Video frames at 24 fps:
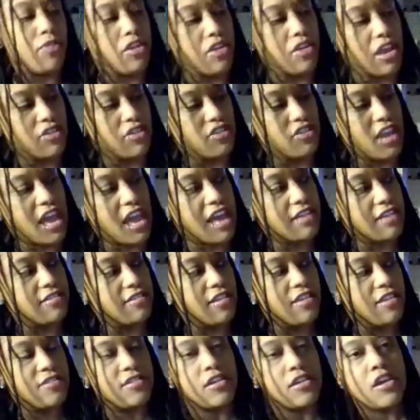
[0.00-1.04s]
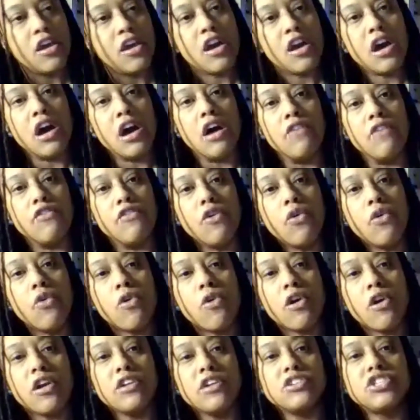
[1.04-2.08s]
You got your accents of
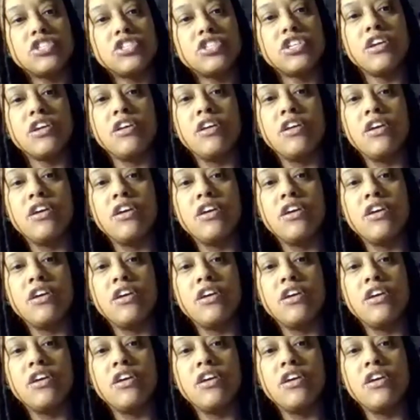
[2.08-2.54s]
orange